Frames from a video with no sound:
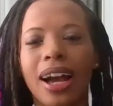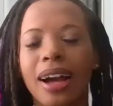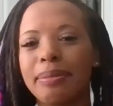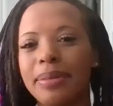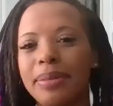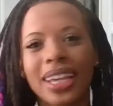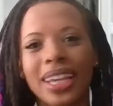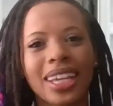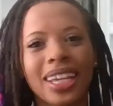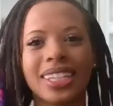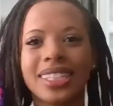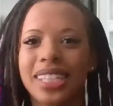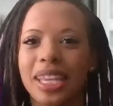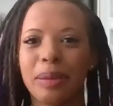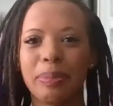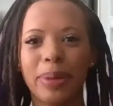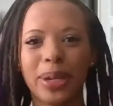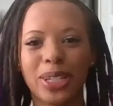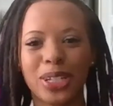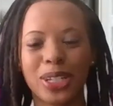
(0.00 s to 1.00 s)
I'm not gonna
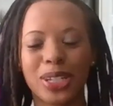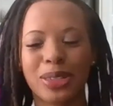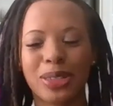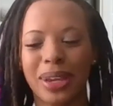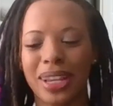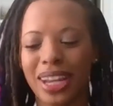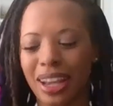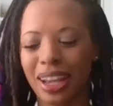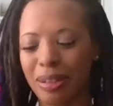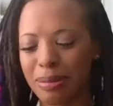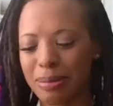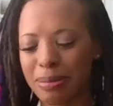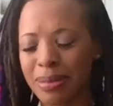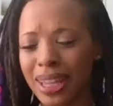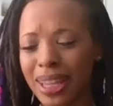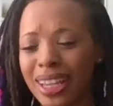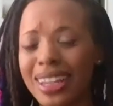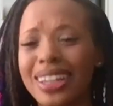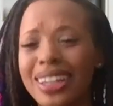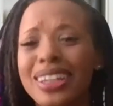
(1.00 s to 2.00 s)
take pictures right now. I'm
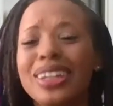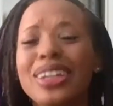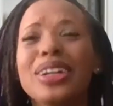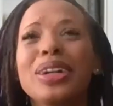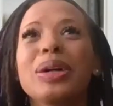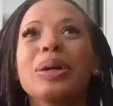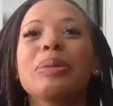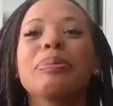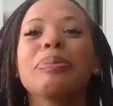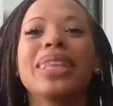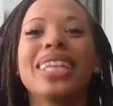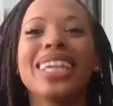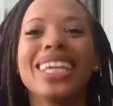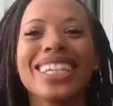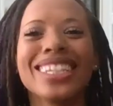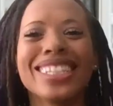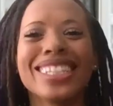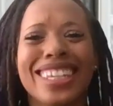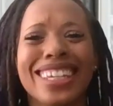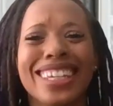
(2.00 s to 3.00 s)
like, please.